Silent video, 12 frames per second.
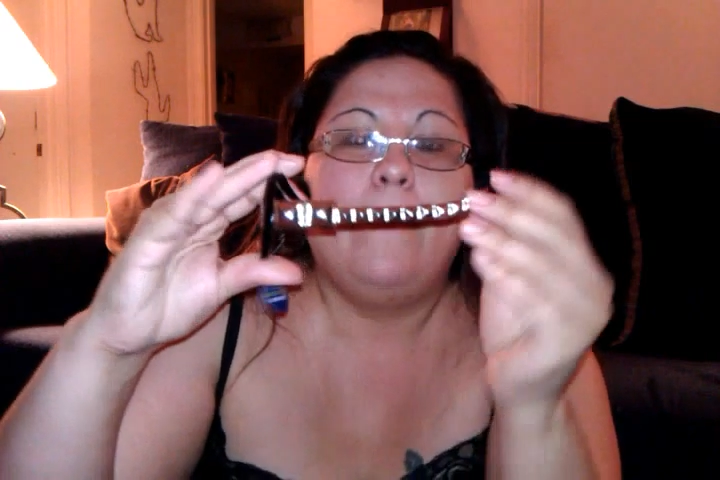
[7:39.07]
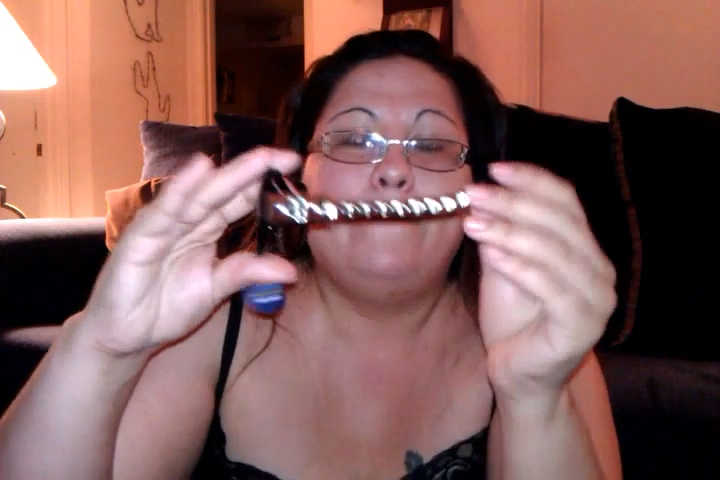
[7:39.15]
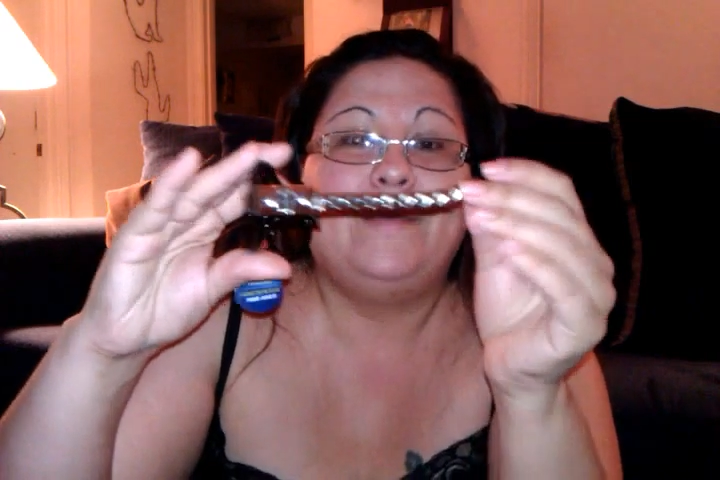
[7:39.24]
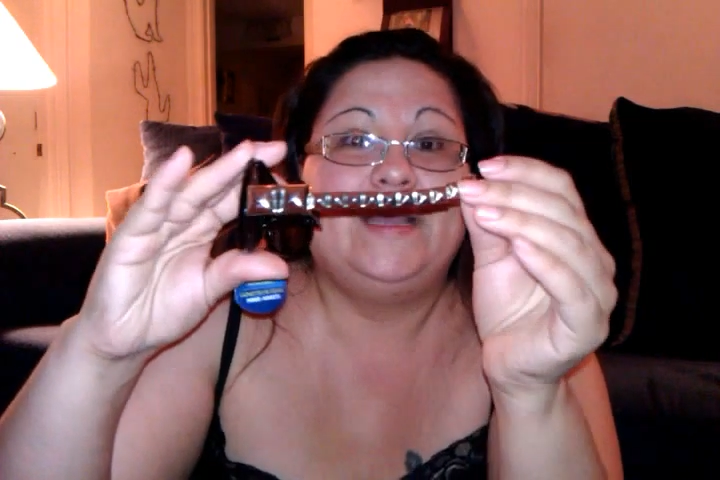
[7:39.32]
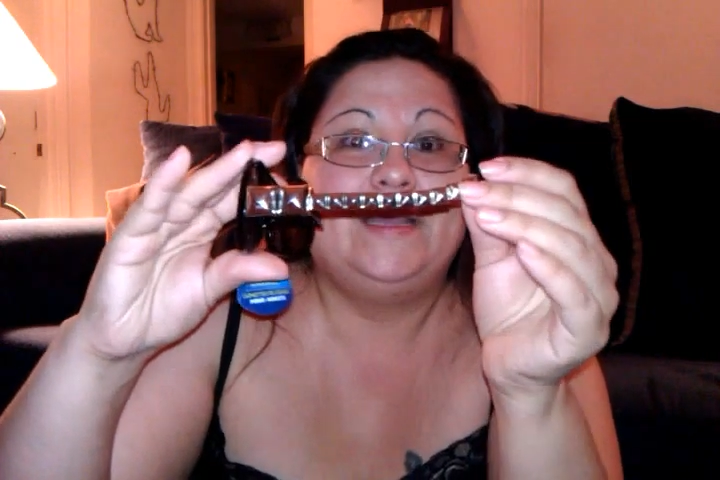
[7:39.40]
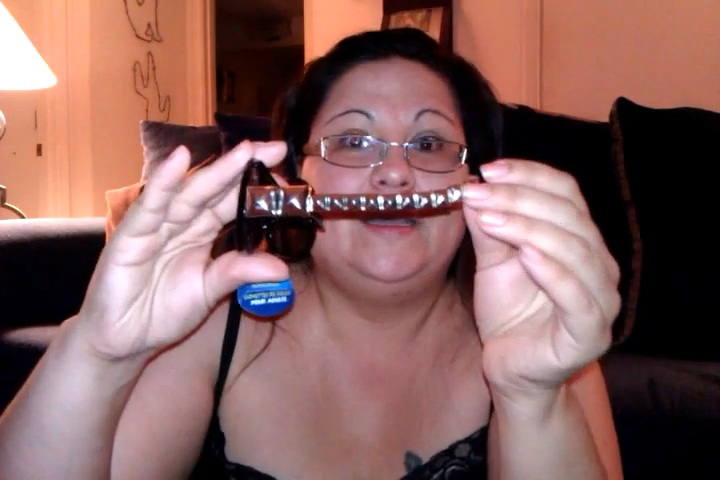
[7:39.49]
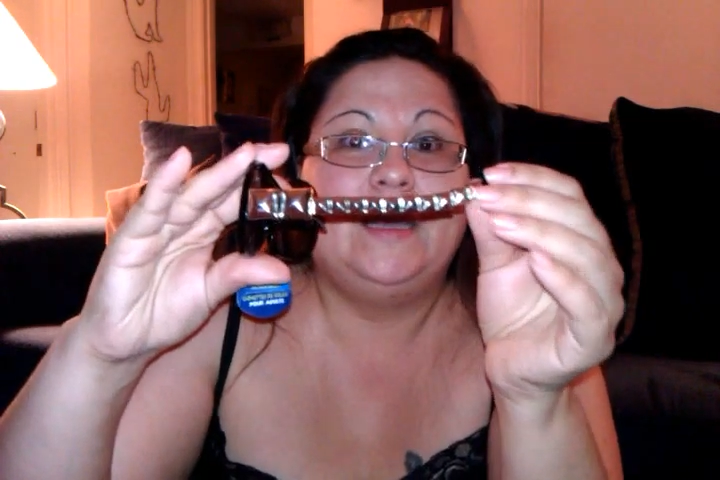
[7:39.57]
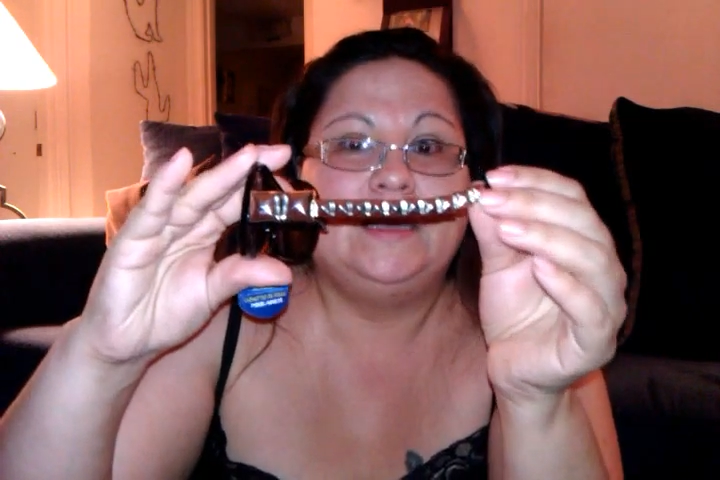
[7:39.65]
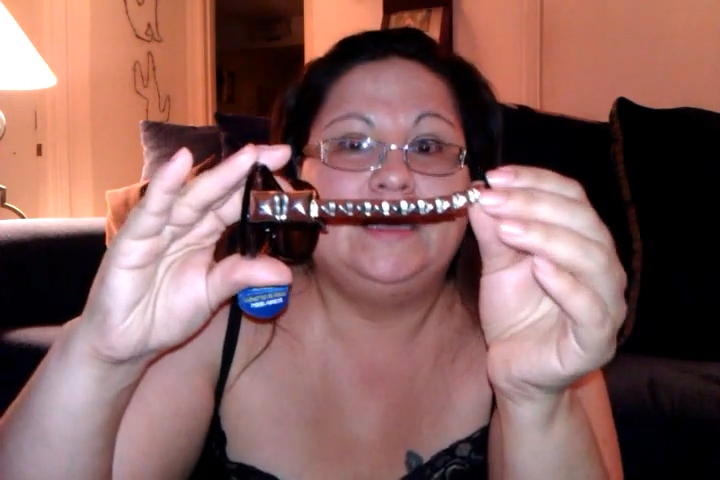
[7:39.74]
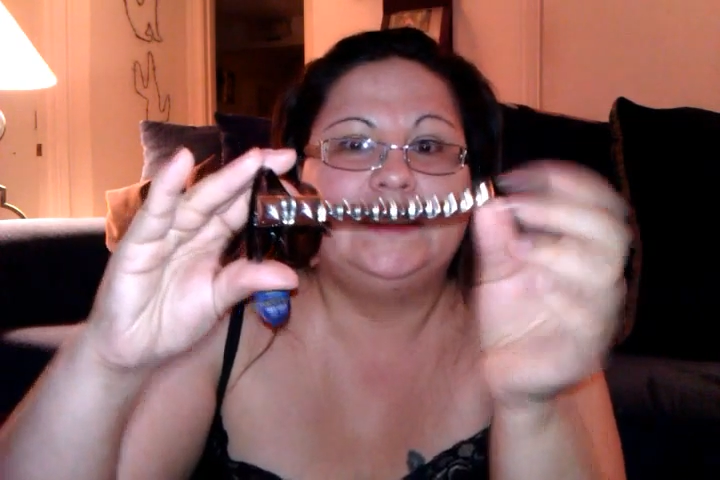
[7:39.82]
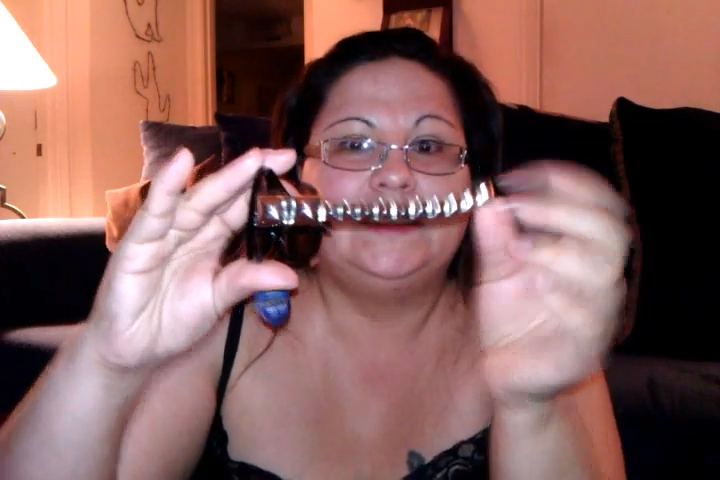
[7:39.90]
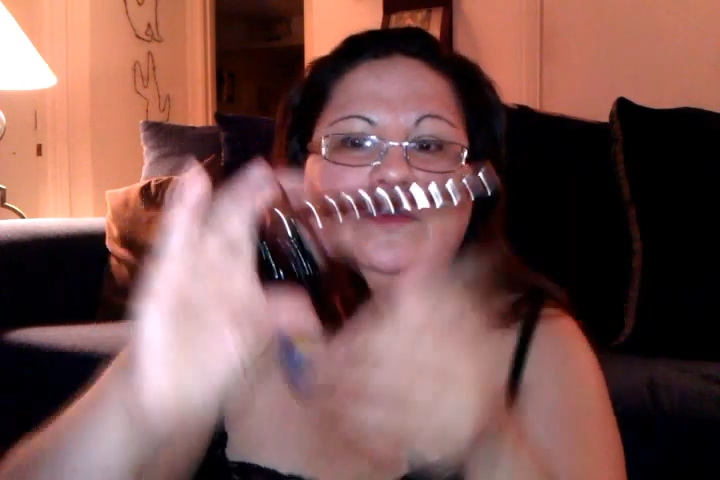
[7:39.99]
But
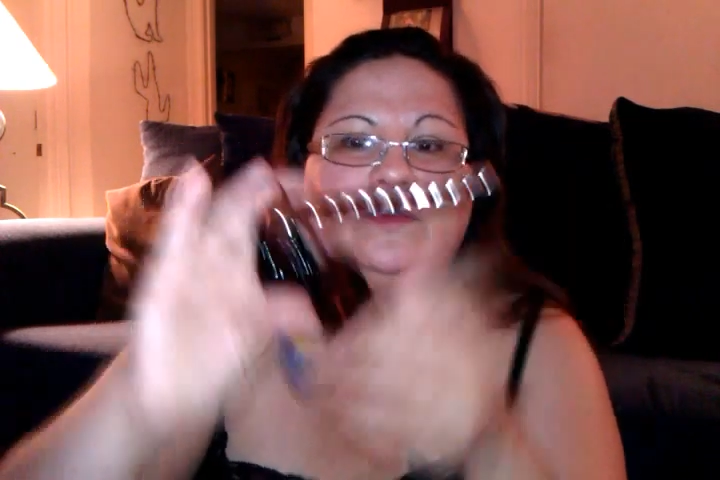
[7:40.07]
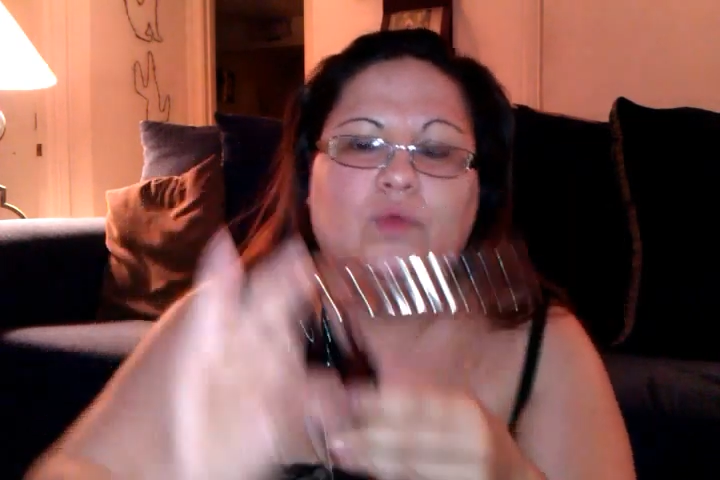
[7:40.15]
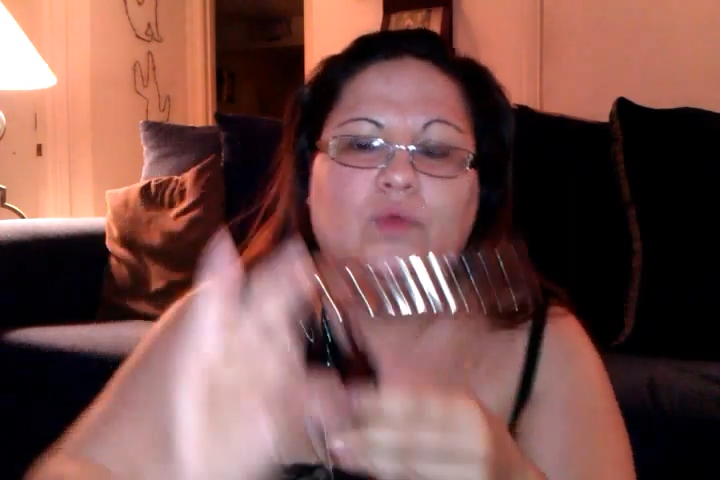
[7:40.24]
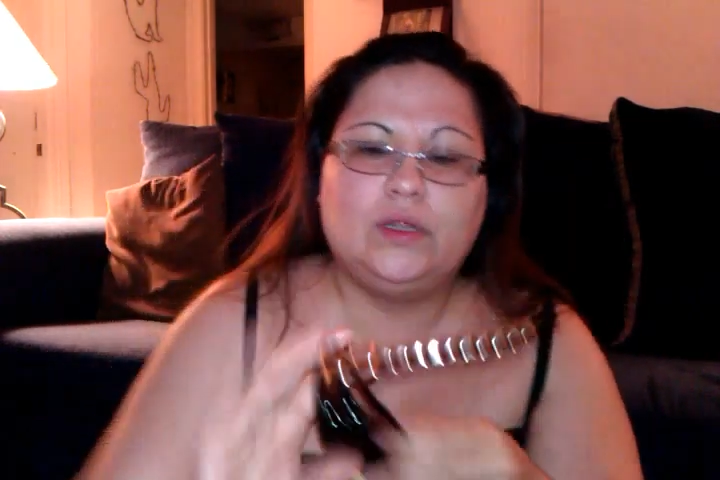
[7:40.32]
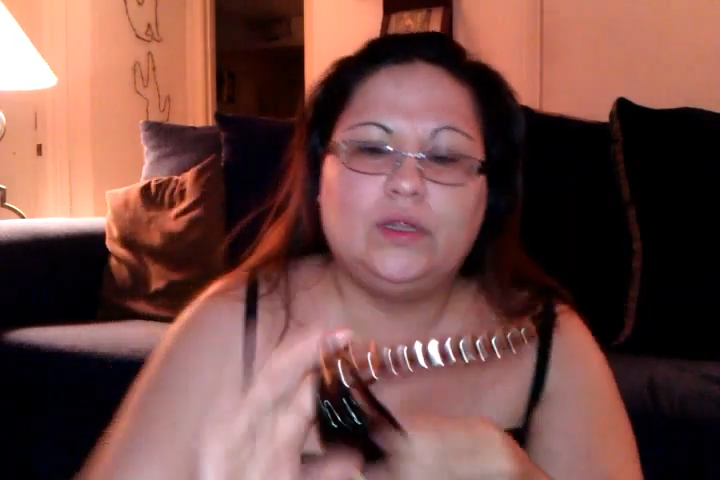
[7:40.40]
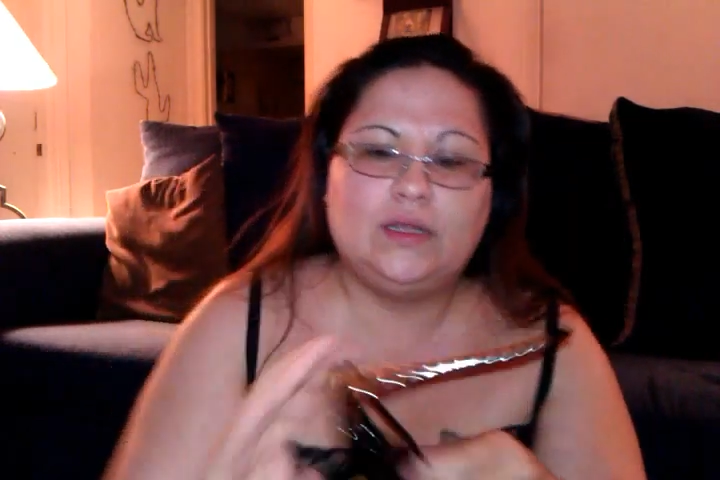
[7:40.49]
it does work.